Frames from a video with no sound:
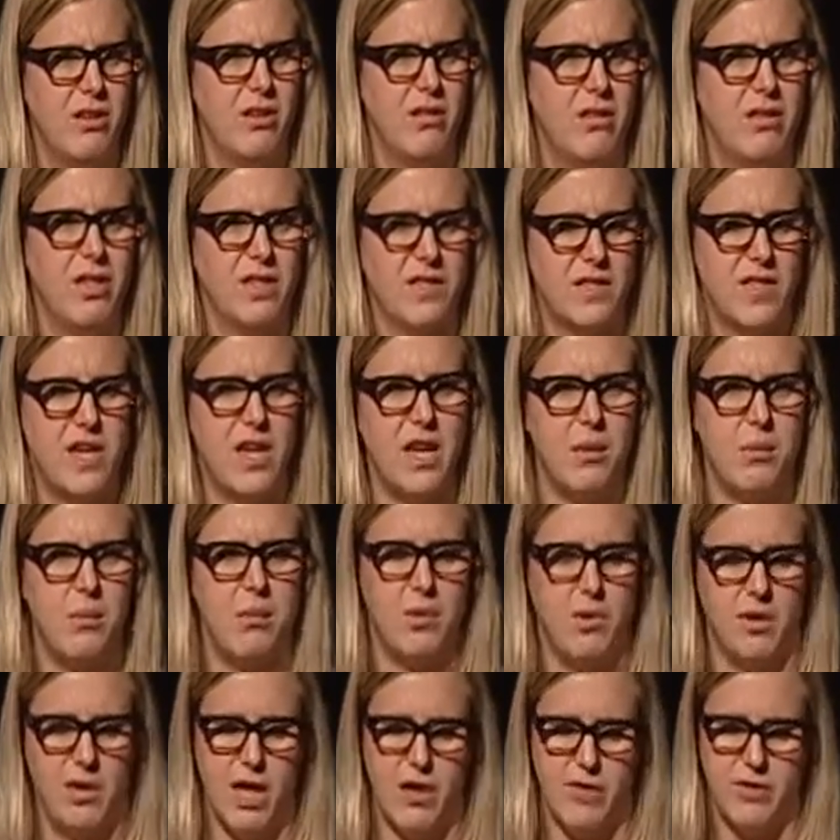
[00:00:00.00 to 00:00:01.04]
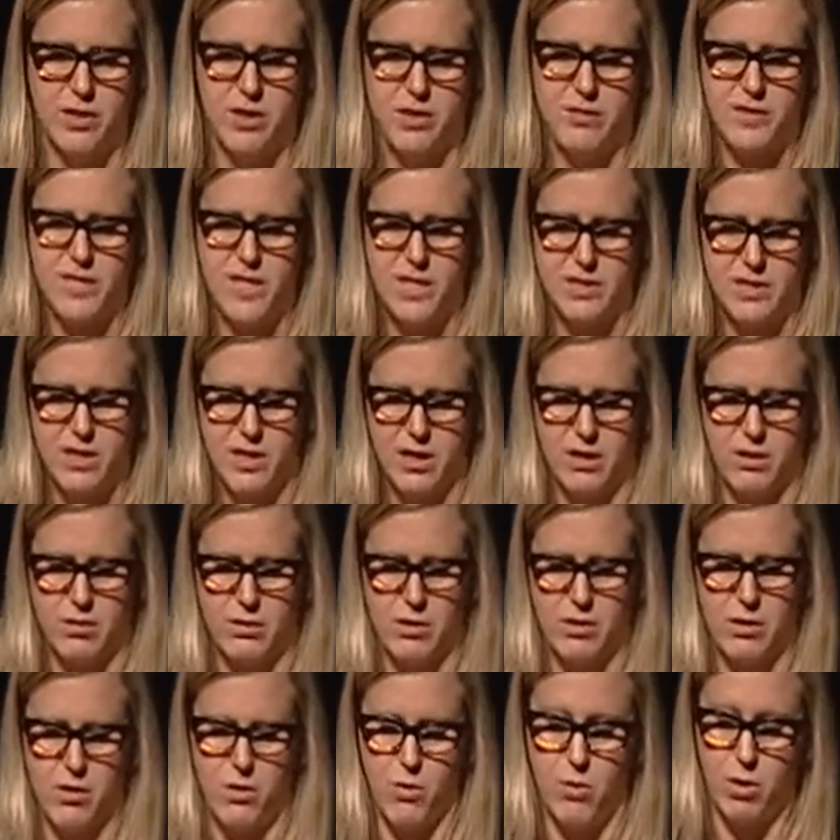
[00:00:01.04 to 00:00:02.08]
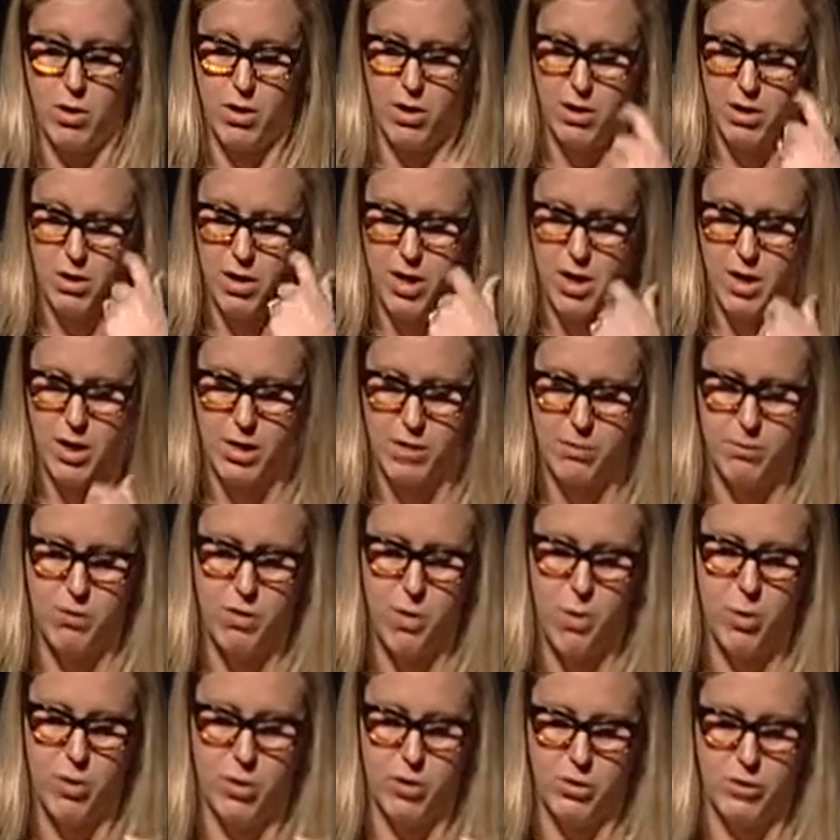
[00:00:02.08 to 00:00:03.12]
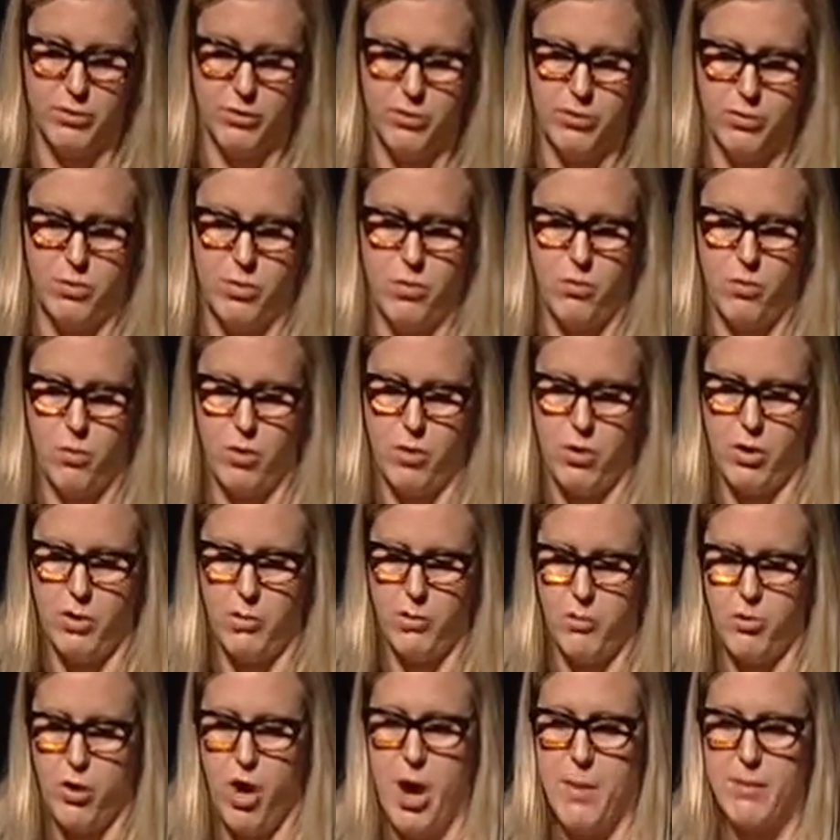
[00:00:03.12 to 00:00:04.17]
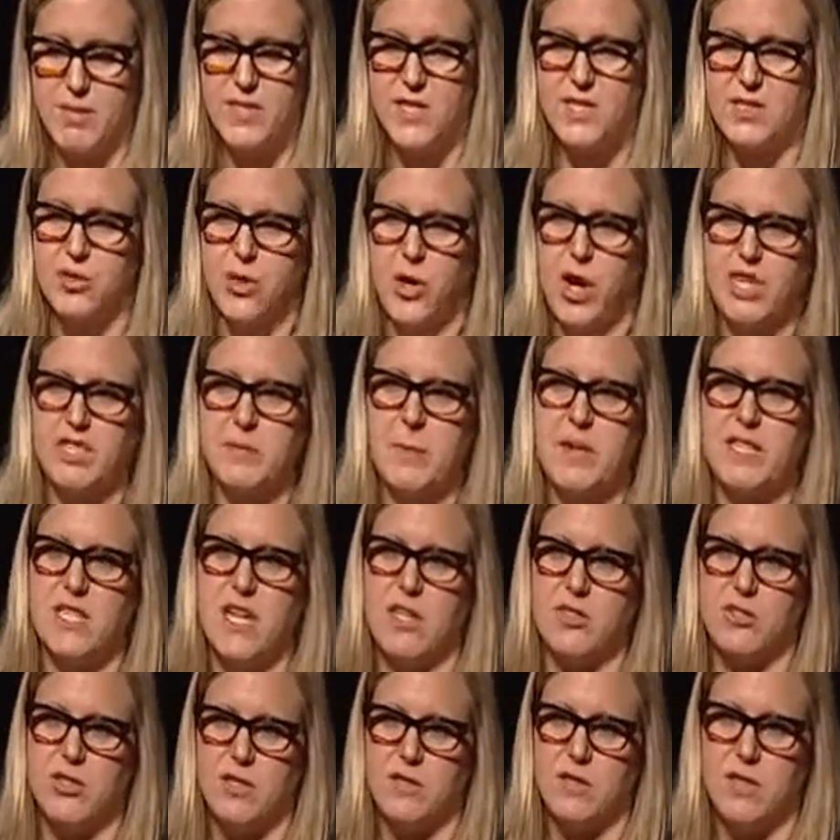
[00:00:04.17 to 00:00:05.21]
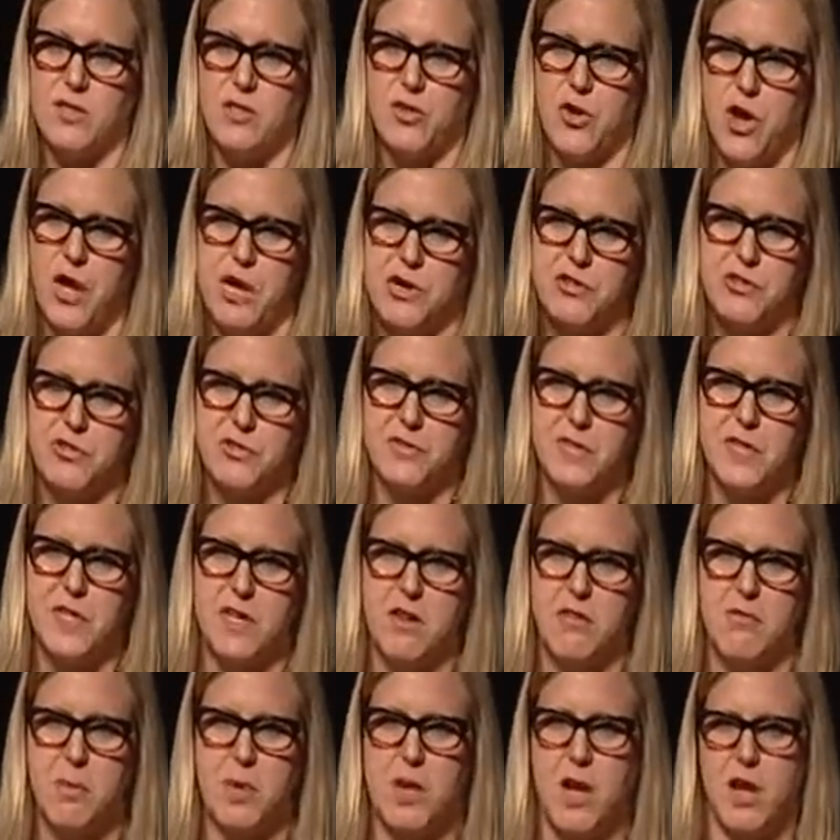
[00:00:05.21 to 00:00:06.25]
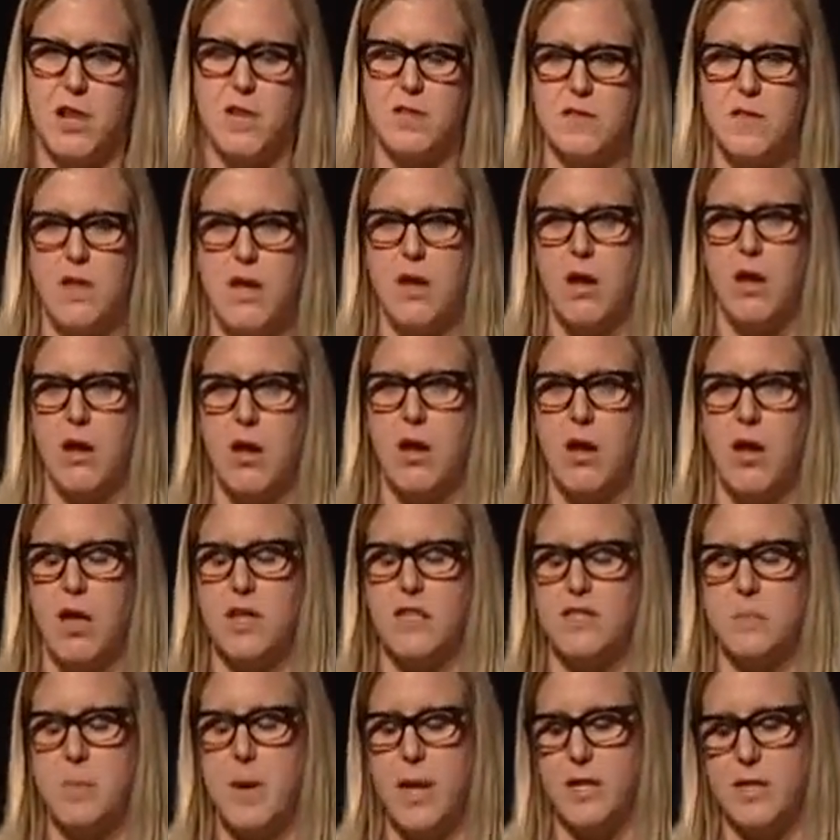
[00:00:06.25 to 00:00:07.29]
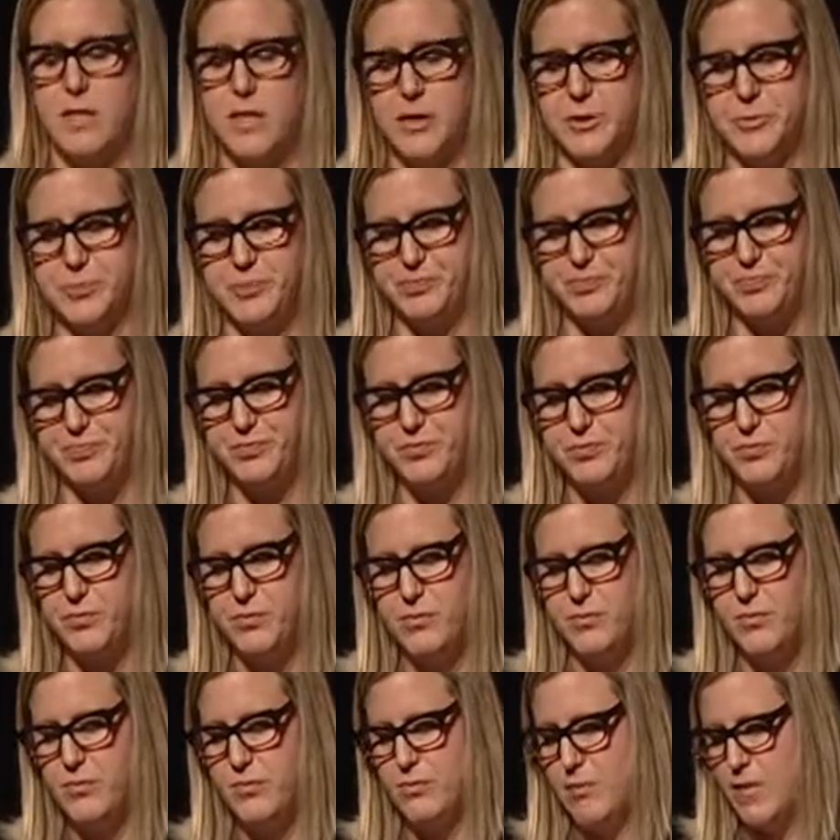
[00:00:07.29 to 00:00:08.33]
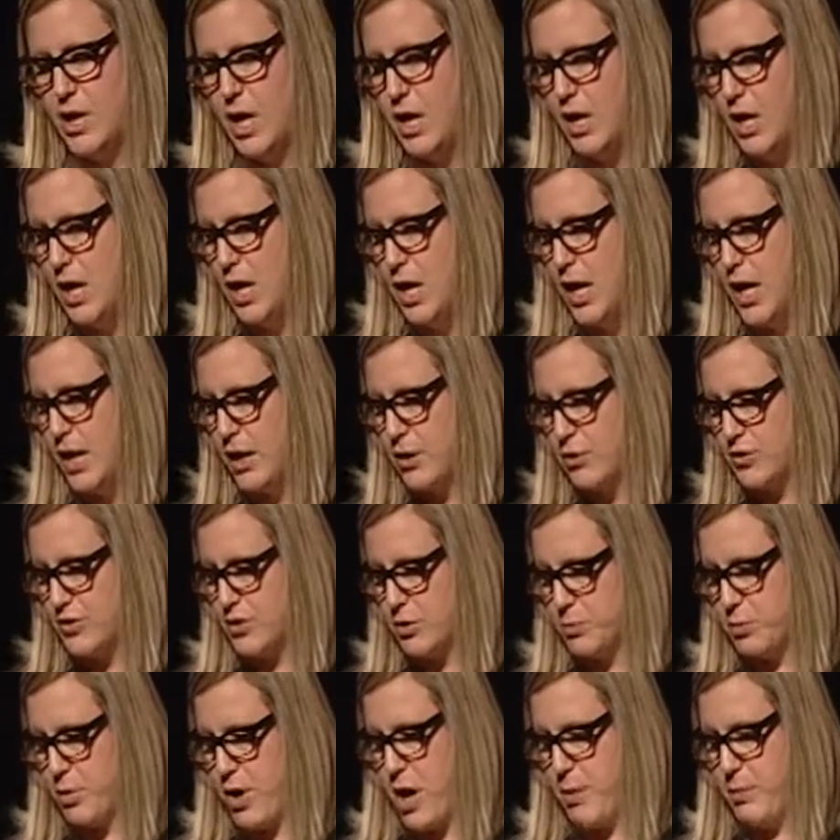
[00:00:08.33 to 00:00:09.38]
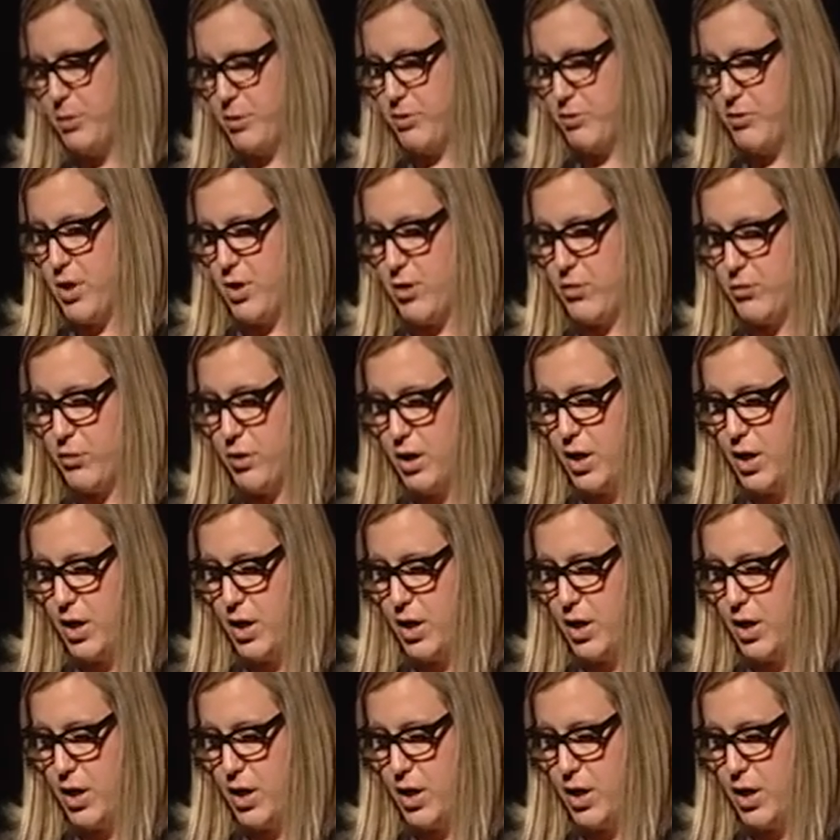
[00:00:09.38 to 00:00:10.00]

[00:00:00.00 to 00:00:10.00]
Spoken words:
the same level of detail or promises or expectations that your agency have been expecting? Here's the problem, though.